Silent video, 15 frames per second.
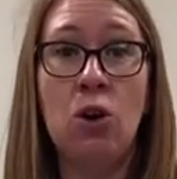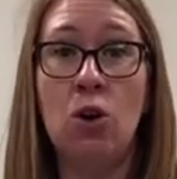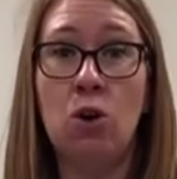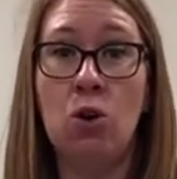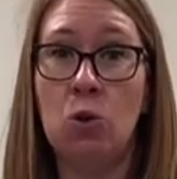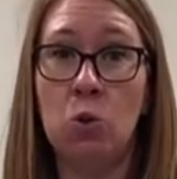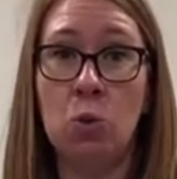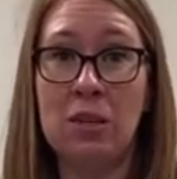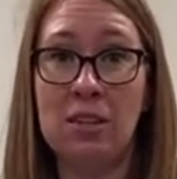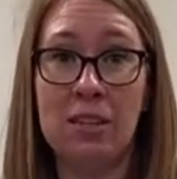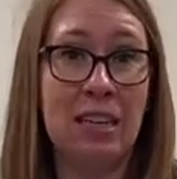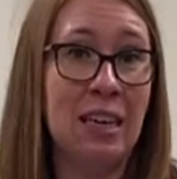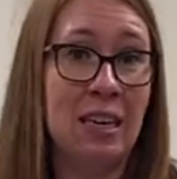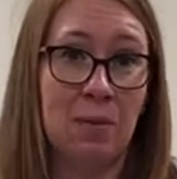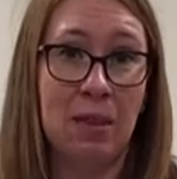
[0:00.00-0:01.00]
or will you
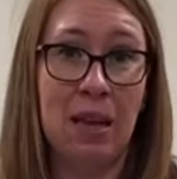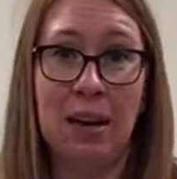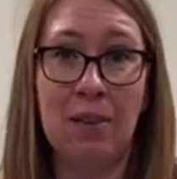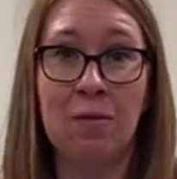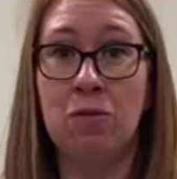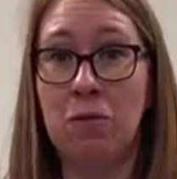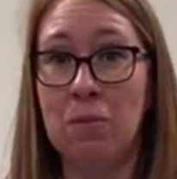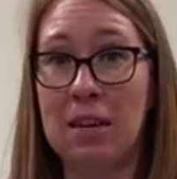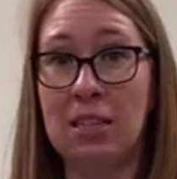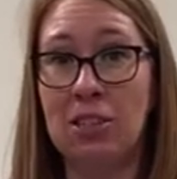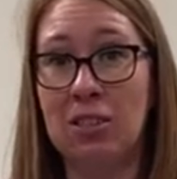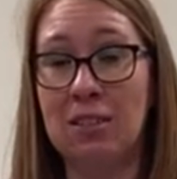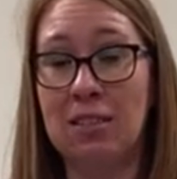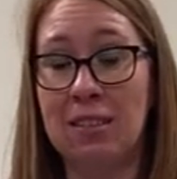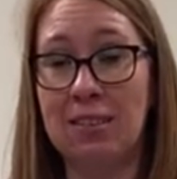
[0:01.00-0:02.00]
keep that
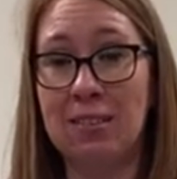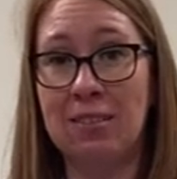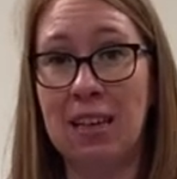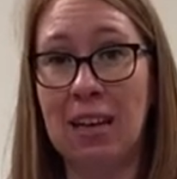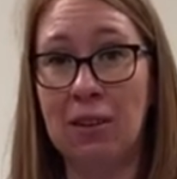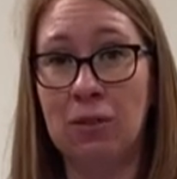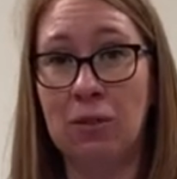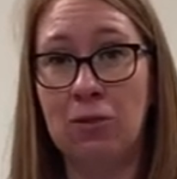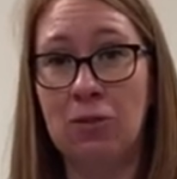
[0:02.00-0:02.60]
information to yourself?